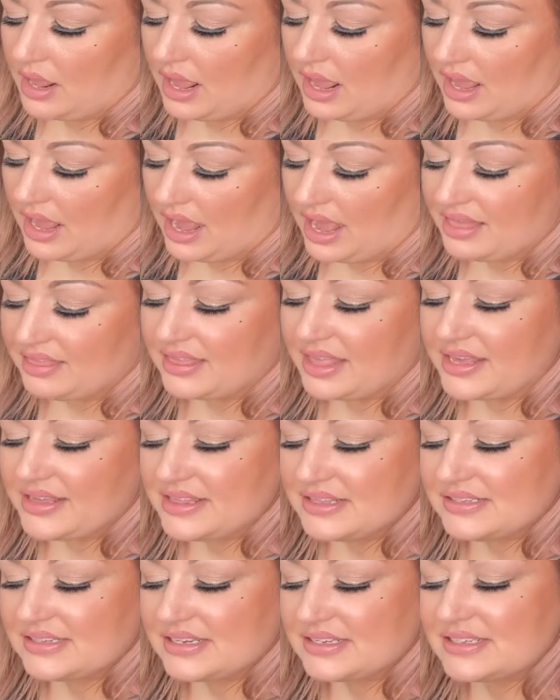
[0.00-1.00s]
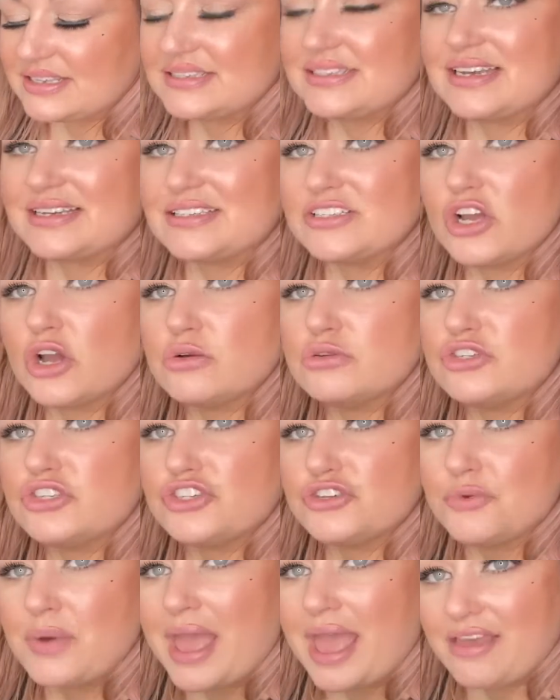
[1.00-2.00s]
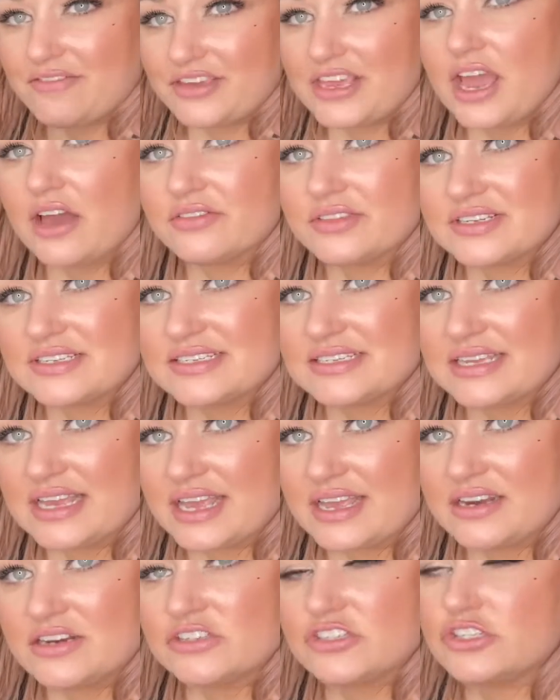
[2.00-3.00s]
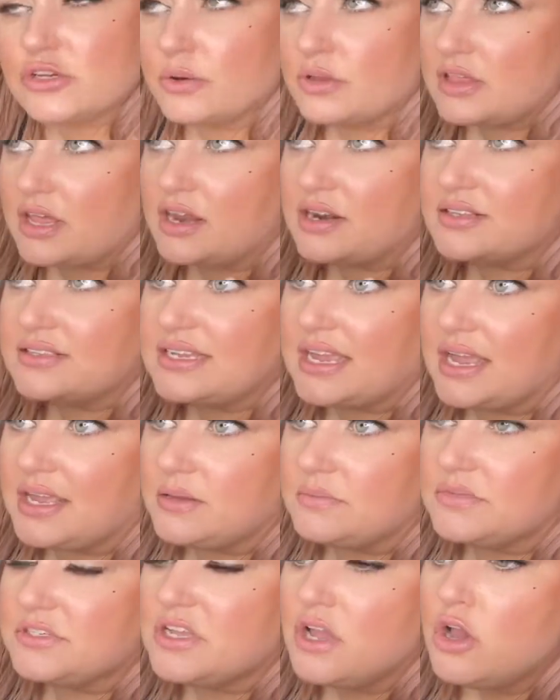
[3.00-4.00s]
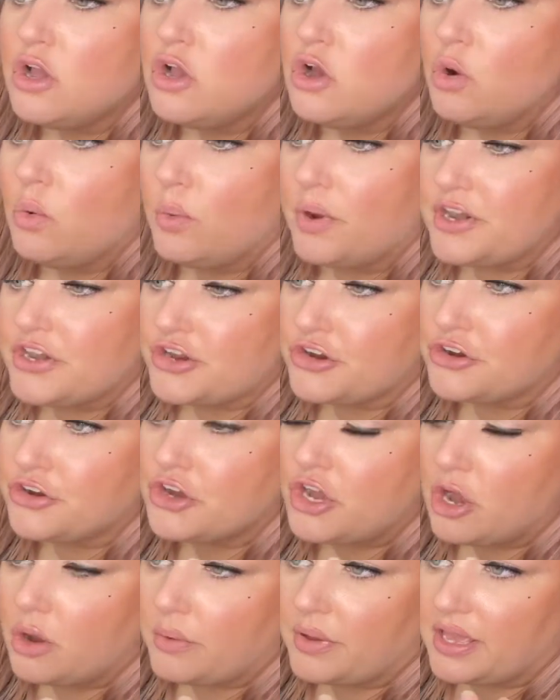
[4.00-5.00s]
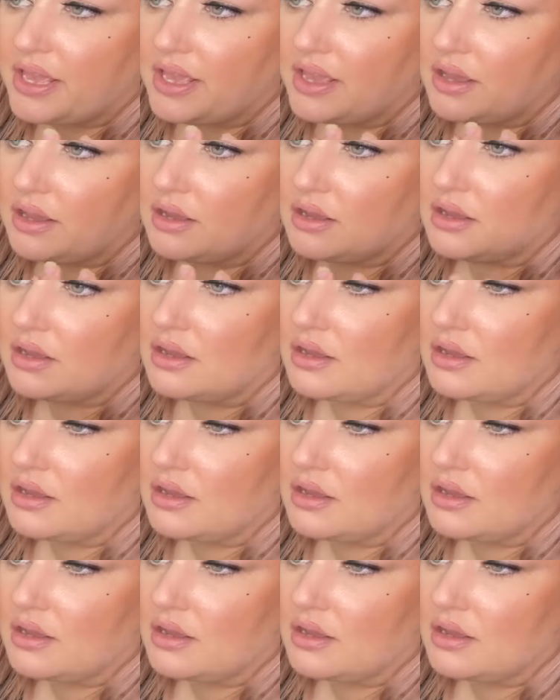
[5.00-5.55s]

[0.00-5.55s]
I like this because it doesn't go too heavy on the skin. So a lot of times when you're going